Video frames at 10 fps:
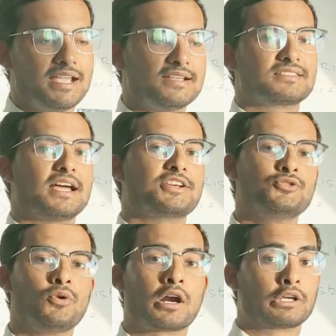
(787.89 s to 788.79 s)
is that
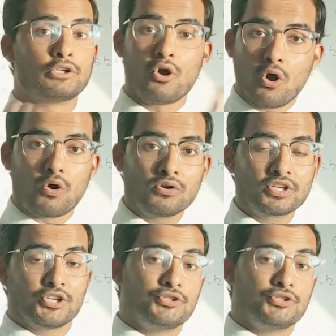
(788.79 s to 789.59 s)
you are long,